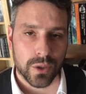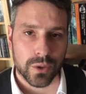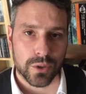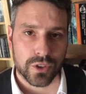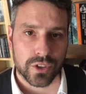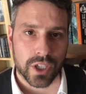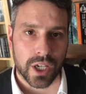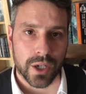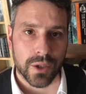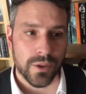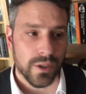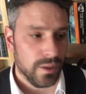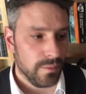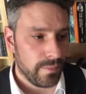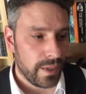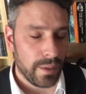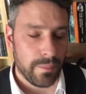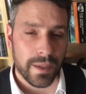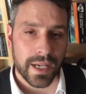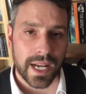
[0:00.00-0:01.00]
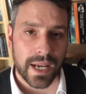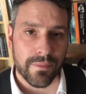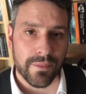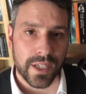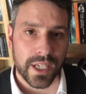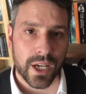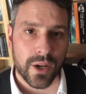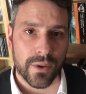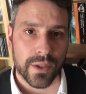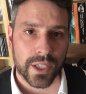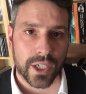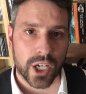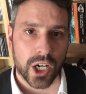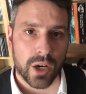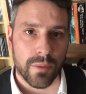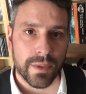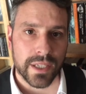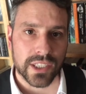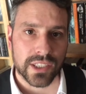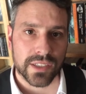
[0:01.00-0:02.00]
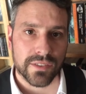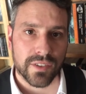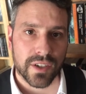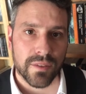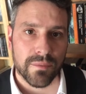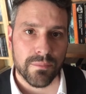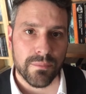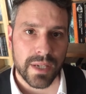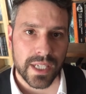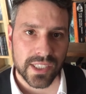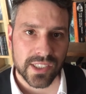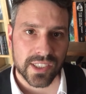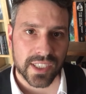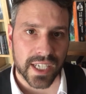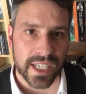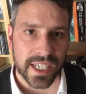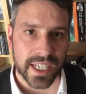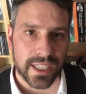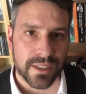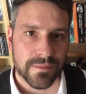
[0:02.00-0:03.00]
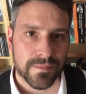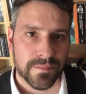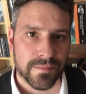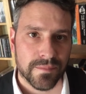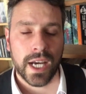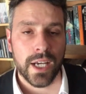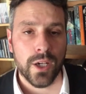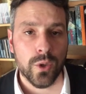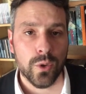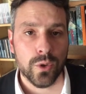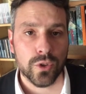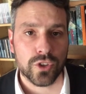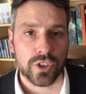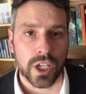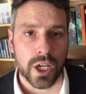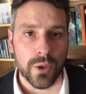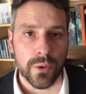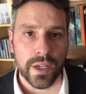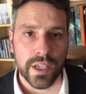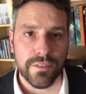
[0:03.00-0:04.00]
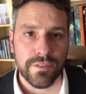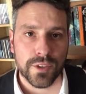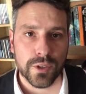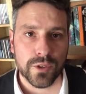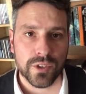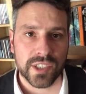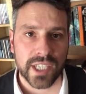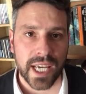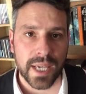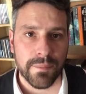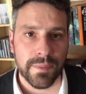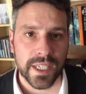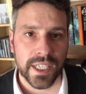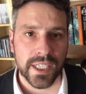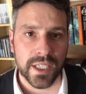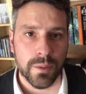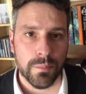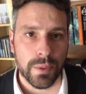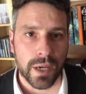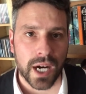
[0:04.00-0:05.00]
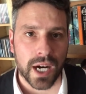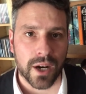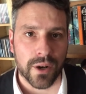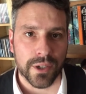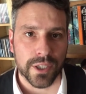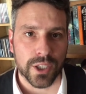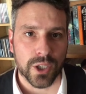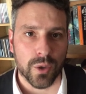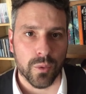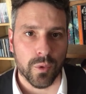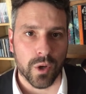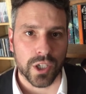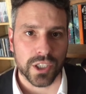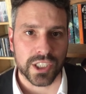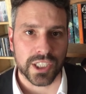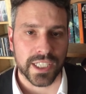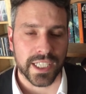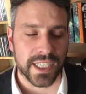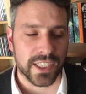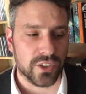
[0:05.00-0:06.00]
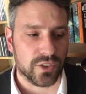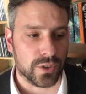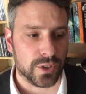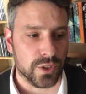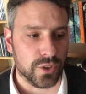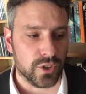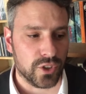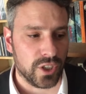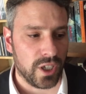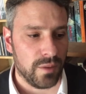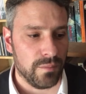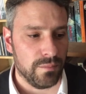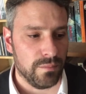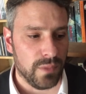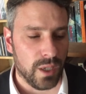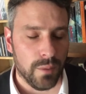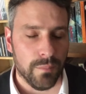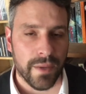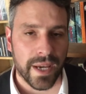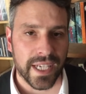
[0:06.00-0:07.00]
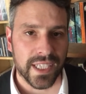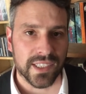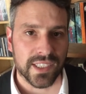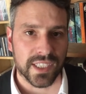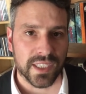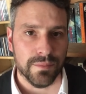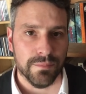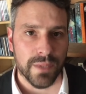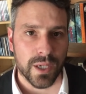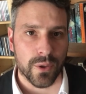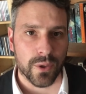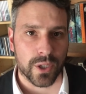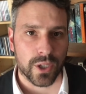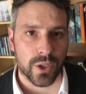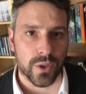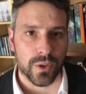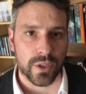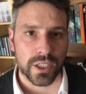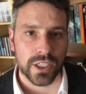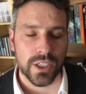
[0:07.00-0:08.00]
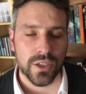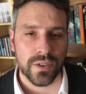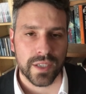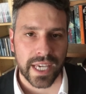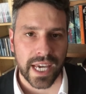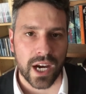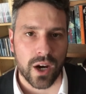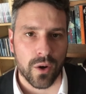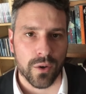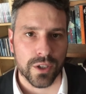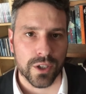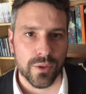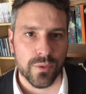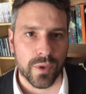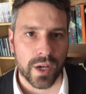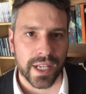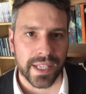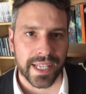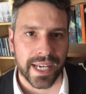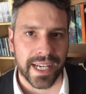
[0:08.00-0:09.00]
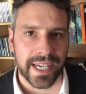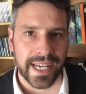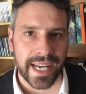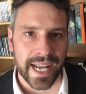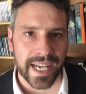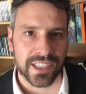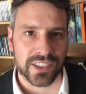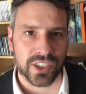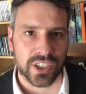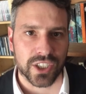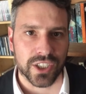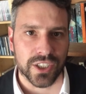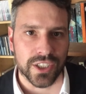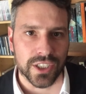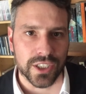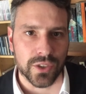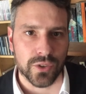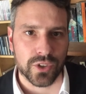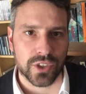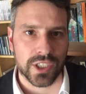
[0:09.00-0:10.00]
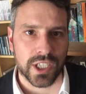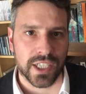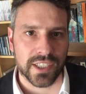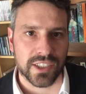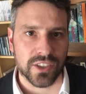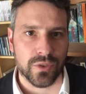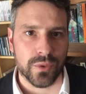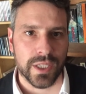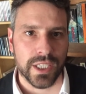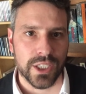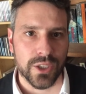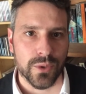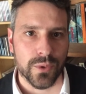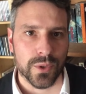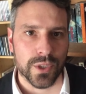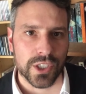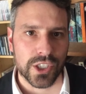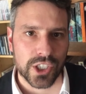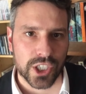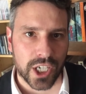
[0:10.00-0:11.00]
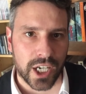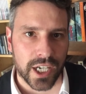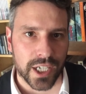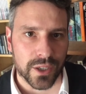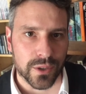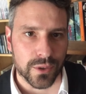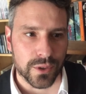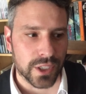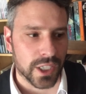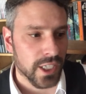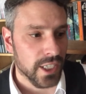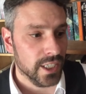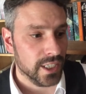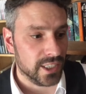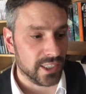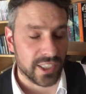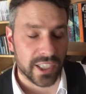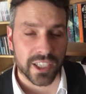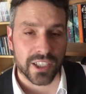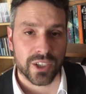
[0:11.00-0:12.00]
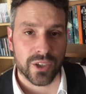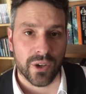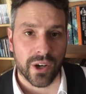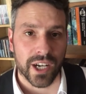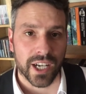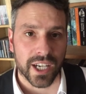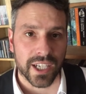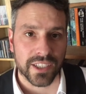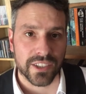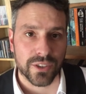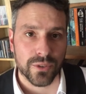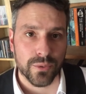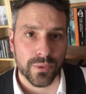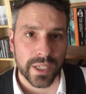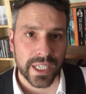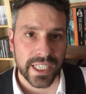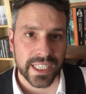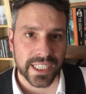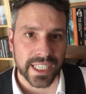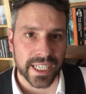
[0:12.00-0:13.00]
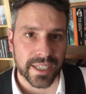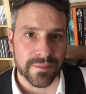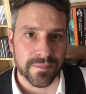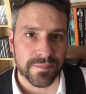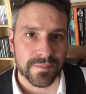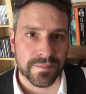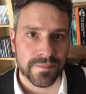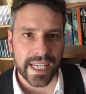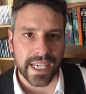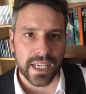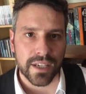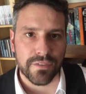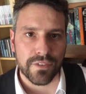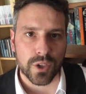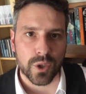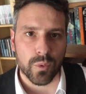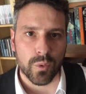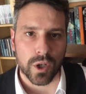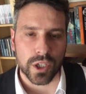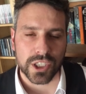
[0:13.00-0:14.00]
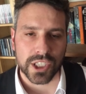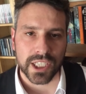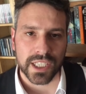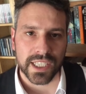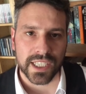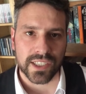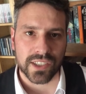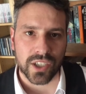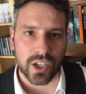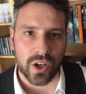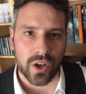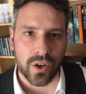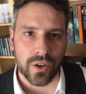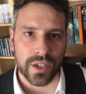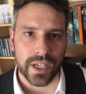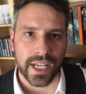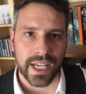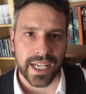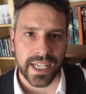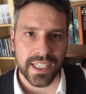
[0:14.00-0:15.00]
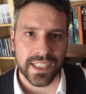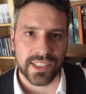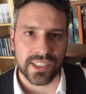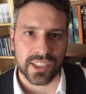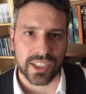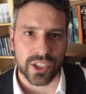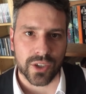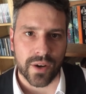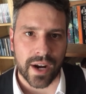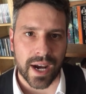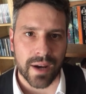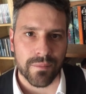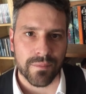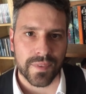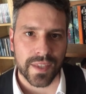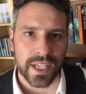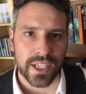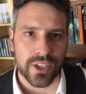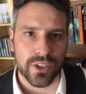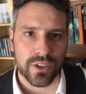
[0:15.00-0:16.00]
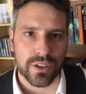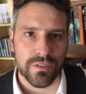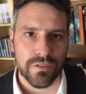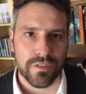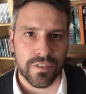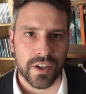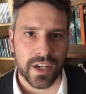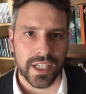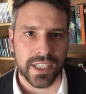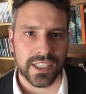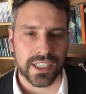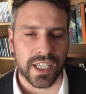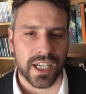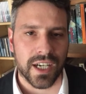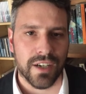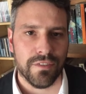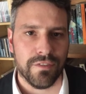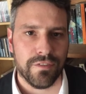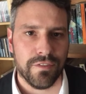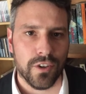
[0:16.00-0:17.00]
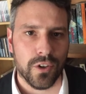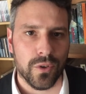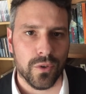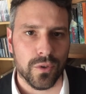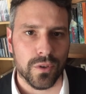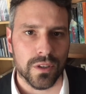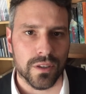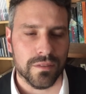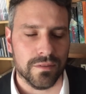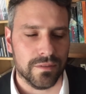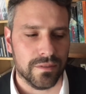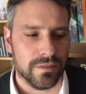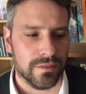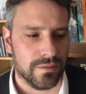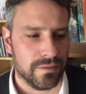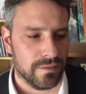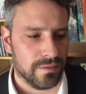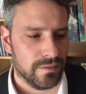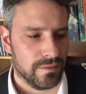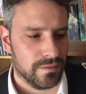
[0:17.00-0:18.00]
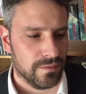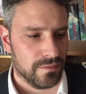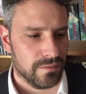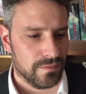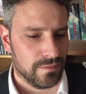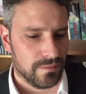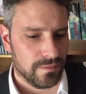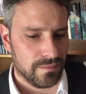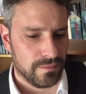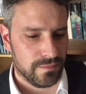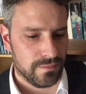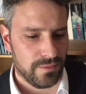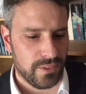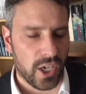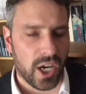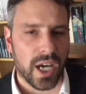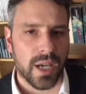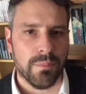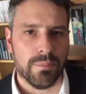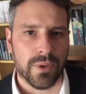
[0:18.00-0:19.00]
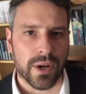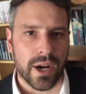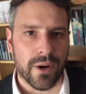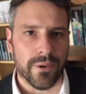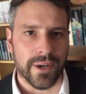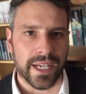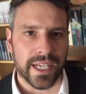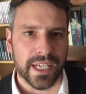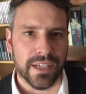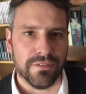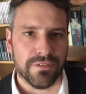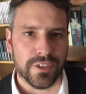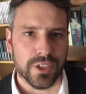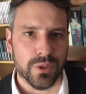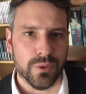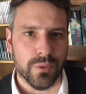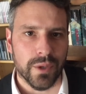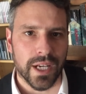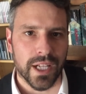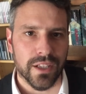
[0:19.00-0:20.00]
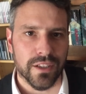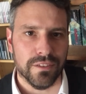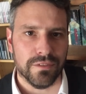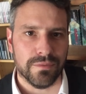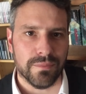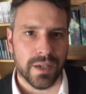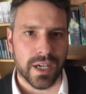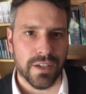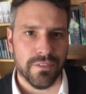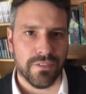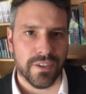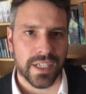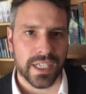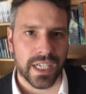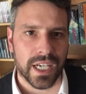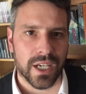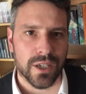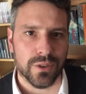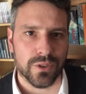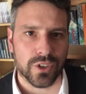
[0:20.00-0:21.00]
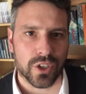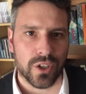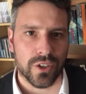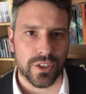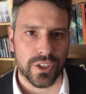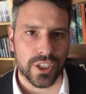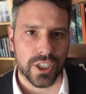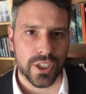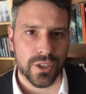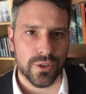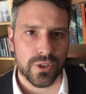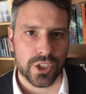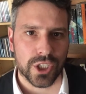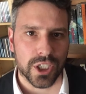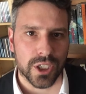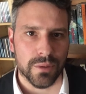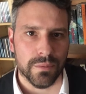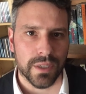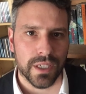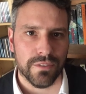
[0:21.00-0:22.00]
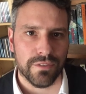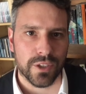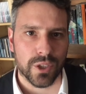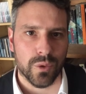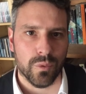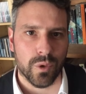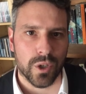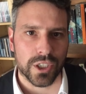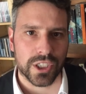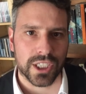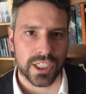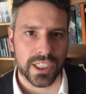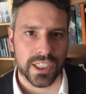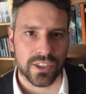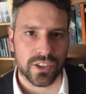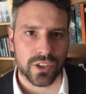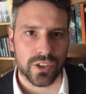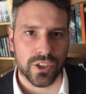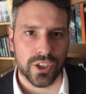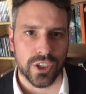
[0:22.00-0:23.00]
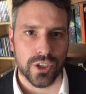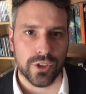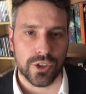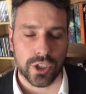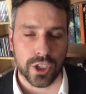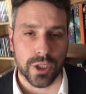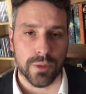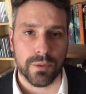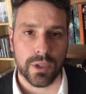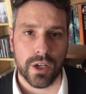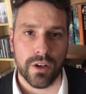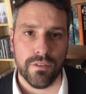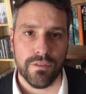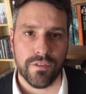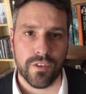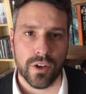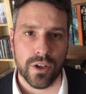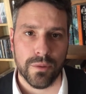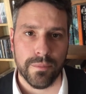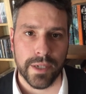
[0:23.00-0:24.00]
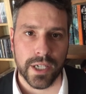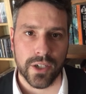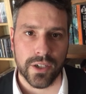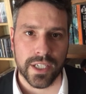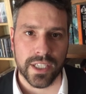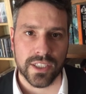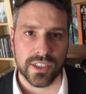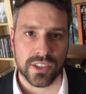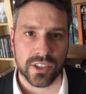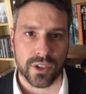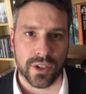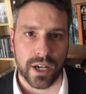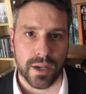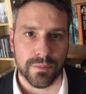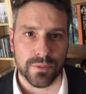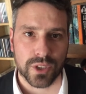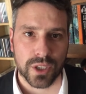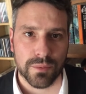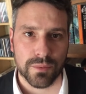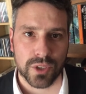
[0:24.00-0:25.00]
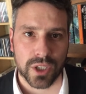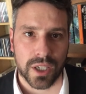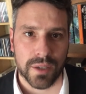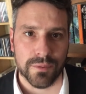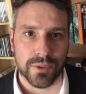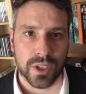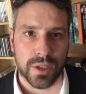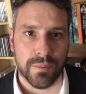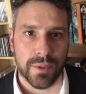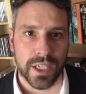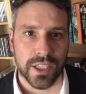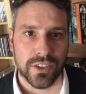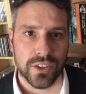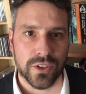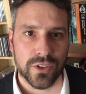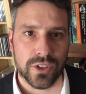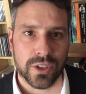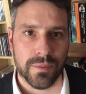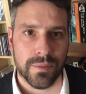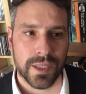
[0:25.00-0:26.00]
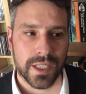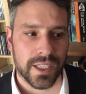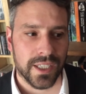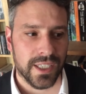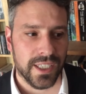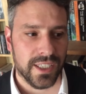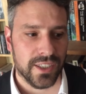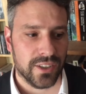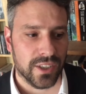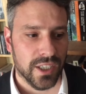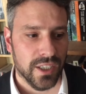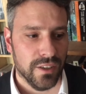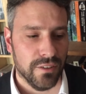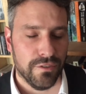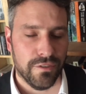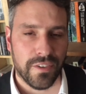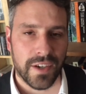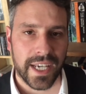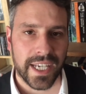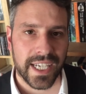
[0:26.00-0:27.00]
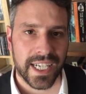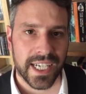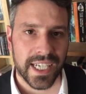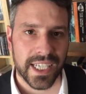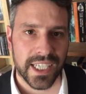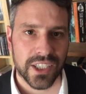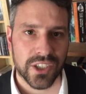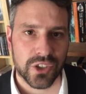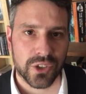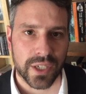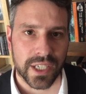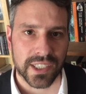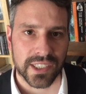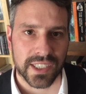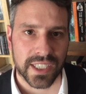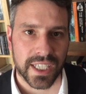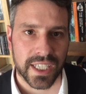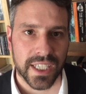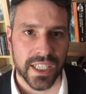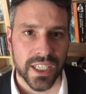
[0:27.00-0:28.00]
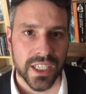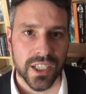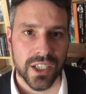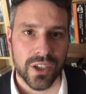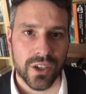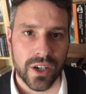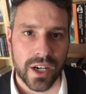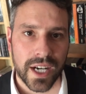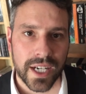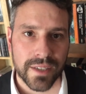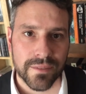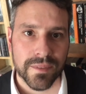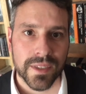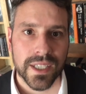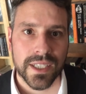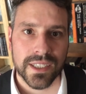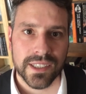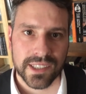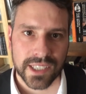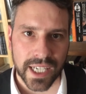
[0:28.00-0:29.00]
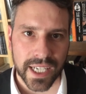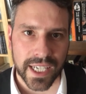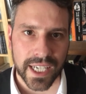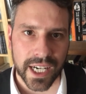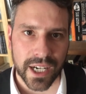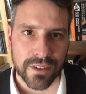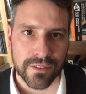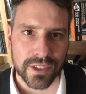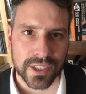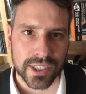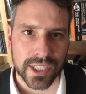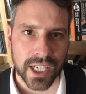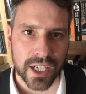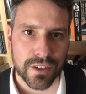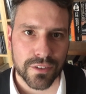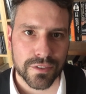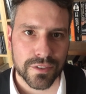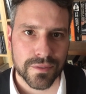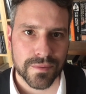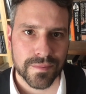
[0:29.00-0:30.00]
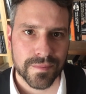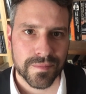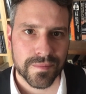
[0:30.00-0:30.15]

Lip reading: also maybe let me know in the comments if I've missed any. And also, if you're Damien Labar and you're watching this through some amazing miracle, can you get on and write that lexicon that you started when you were a child? Because I'd quite like to read it. If you're watching this on Instagram, then you can find a full library, if you will, of my videos on YouTube. And if you're watching this on YouTube, go and follow me on Instagram. Sometimes I might do something that is vaguely interesting. All right, take care of yourself.